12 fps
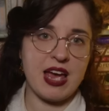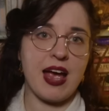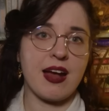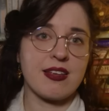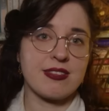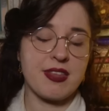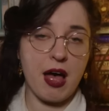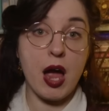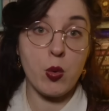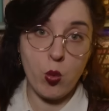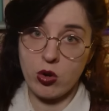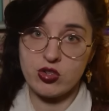text that
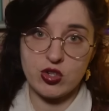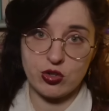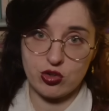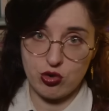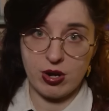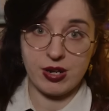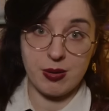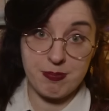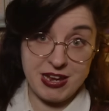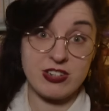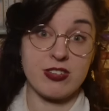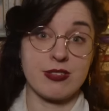I want you to try and
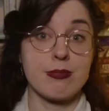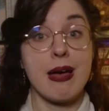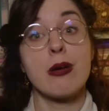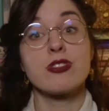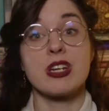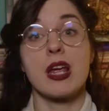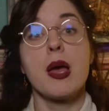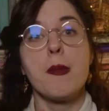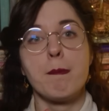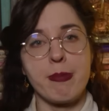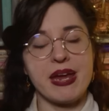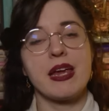commit to surmounting,
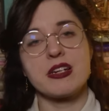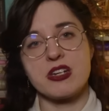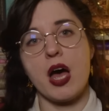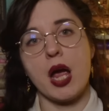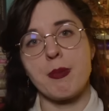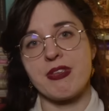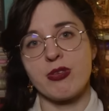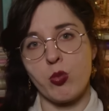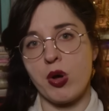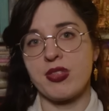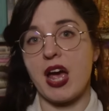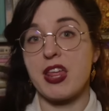Being and Time is the
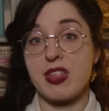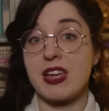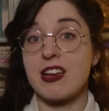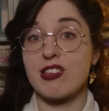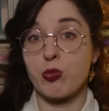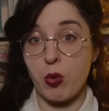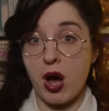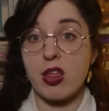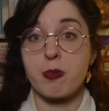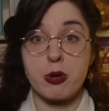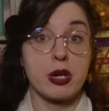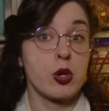one that I think is
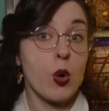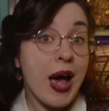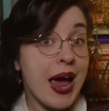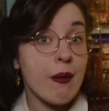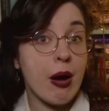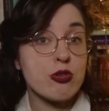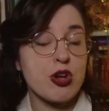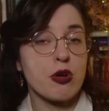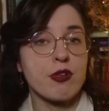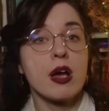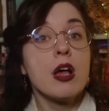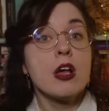worth pulling your hair out
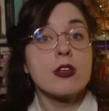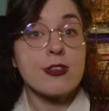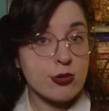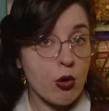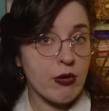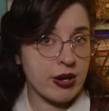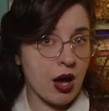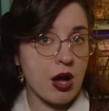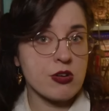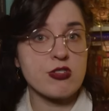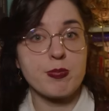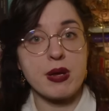over. Sorry,
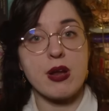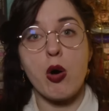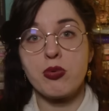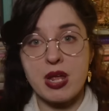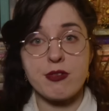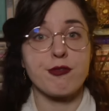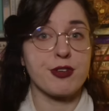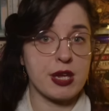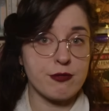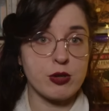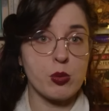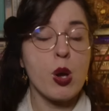Kant, but I'll never
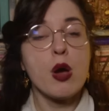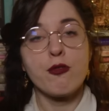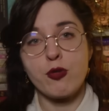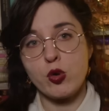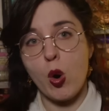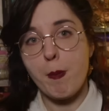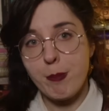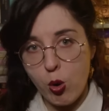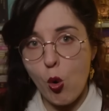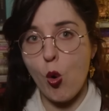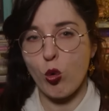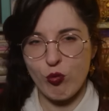forgive you for your
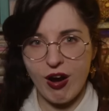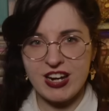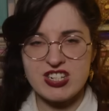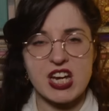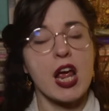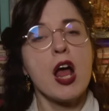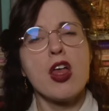poor writing.